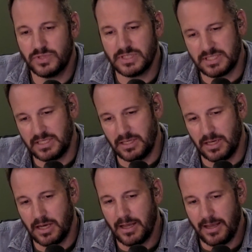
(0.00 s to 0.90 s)
to
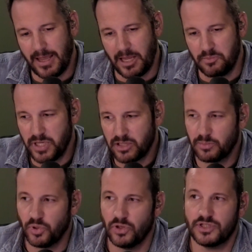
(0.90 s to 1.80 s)
see a
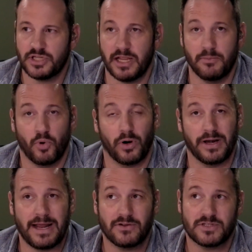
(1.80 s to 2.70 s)
bigger push and more
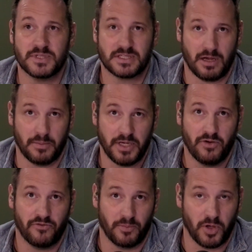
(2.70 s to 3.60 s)
announcements coming
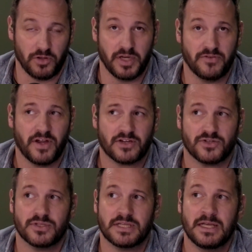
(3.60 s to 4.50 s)
out from all the
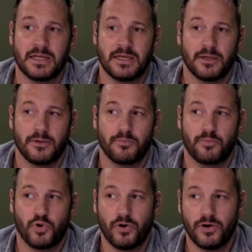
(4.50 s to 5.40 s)
manufacturers
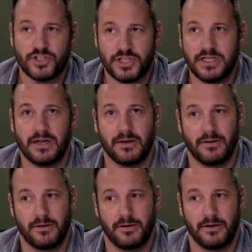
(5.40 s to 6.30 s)
pushing
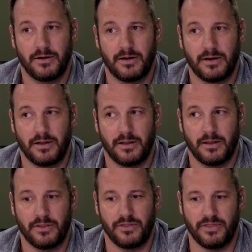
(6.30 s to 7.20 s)

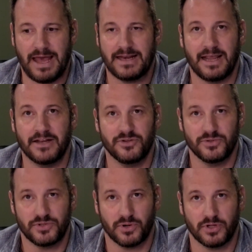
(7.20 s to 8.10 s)
that end
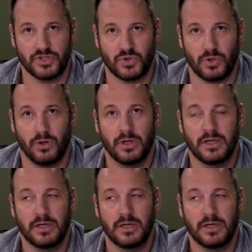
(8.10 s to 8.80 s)
user control.